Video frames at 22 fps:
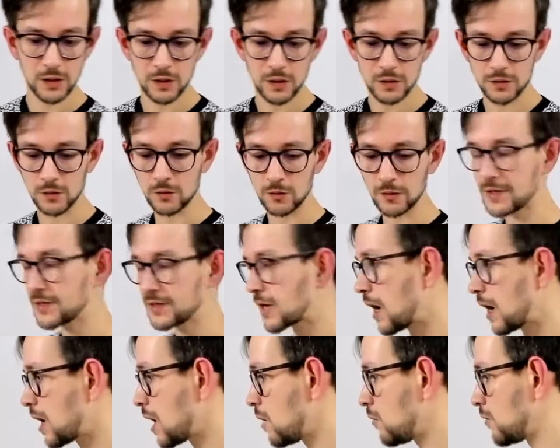So that's
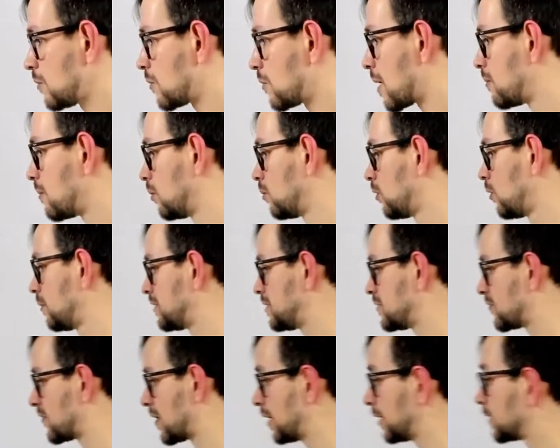how the problem will be
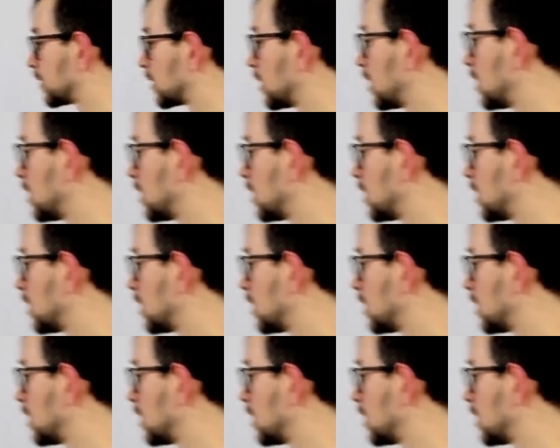defined.